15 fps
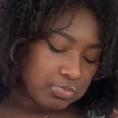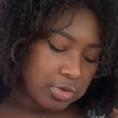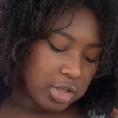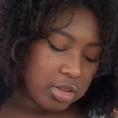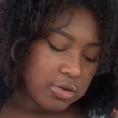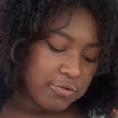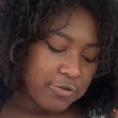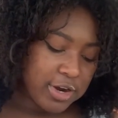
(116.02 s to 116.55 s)

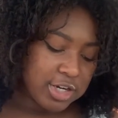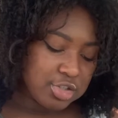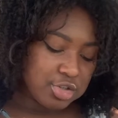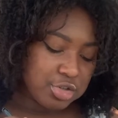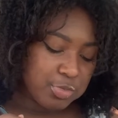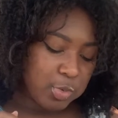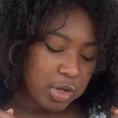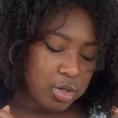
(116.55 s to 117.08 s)
And the fries
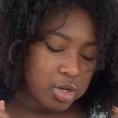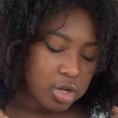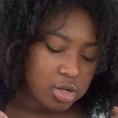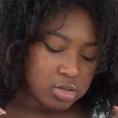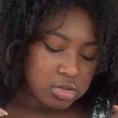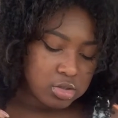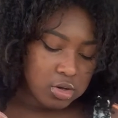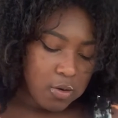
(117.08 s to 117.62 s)
are well
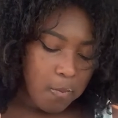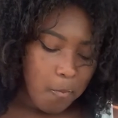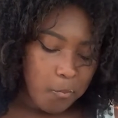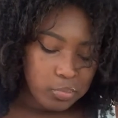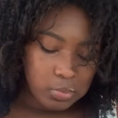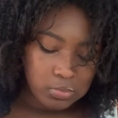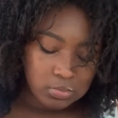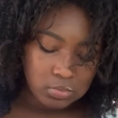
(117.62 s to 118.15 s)
done too.
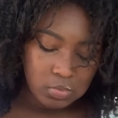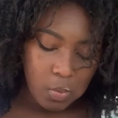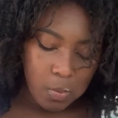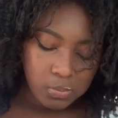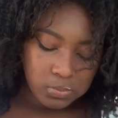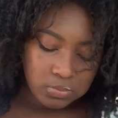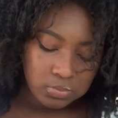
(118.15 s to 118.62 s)
Mm-hmm.